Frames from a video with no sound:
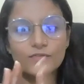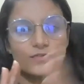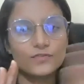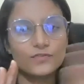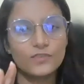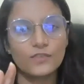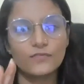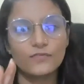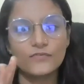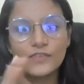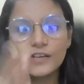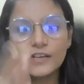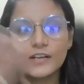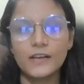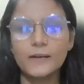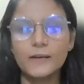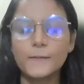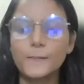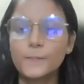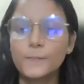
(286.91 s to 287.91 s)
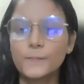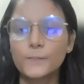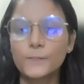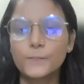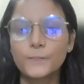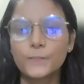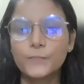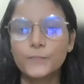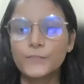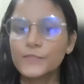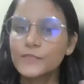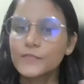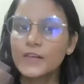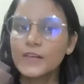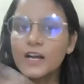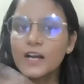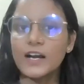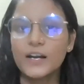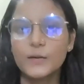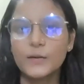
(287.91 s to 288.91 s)
software and
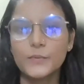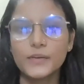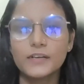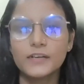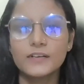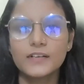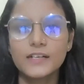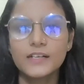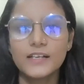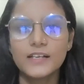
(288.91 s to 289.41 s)
hardware.